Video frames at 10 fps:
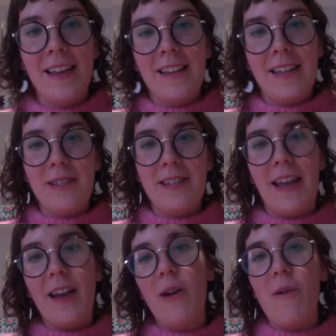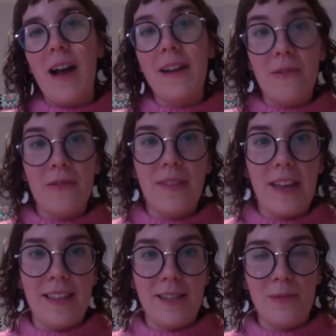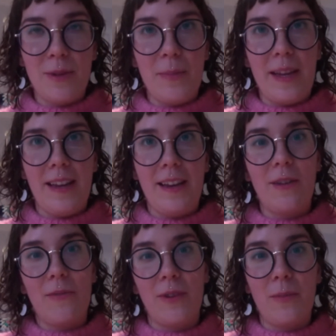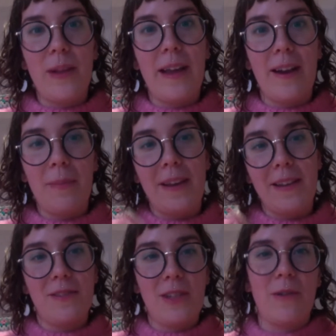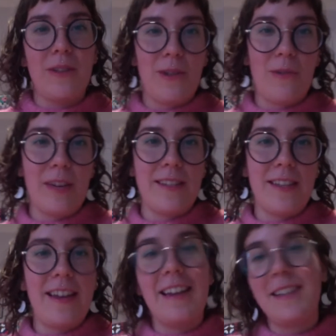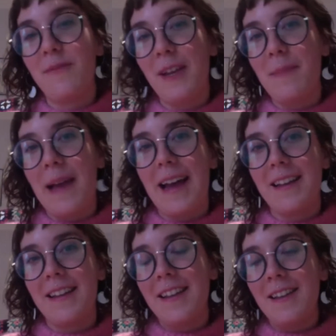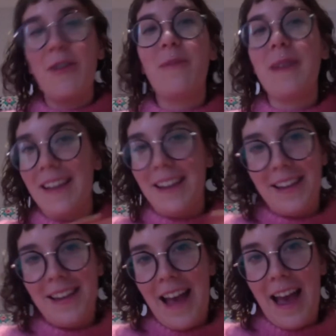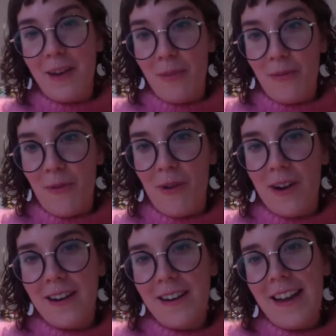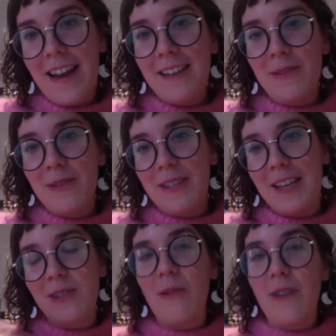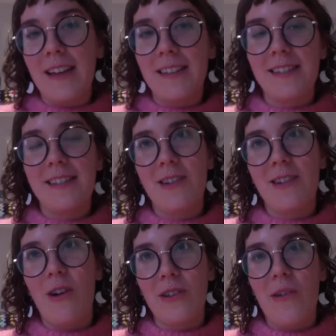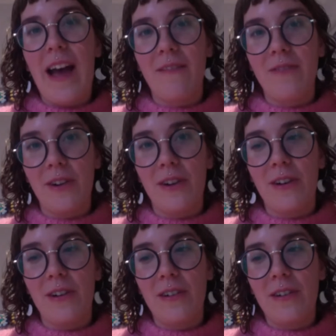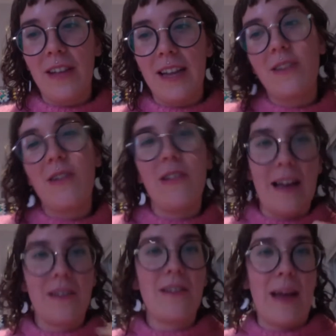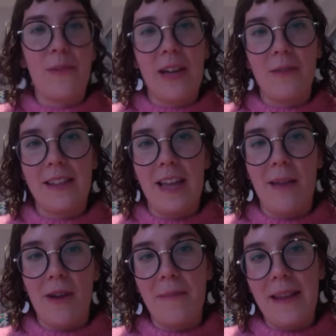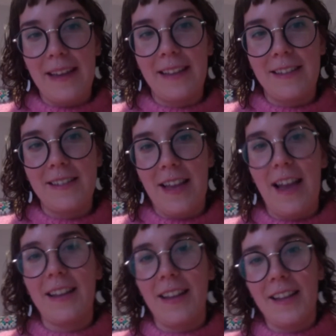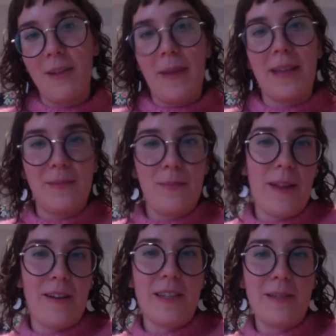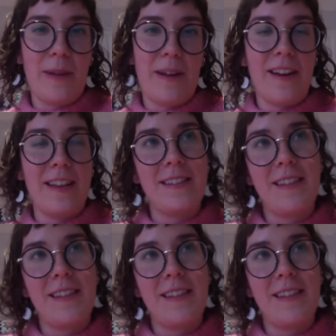they would say, oh, I don't think this would be good for the player because of so and so reason. And it's feedback nobody had before. And so it's like so nice to also have their like collaborating with them on making the design like the best player experience that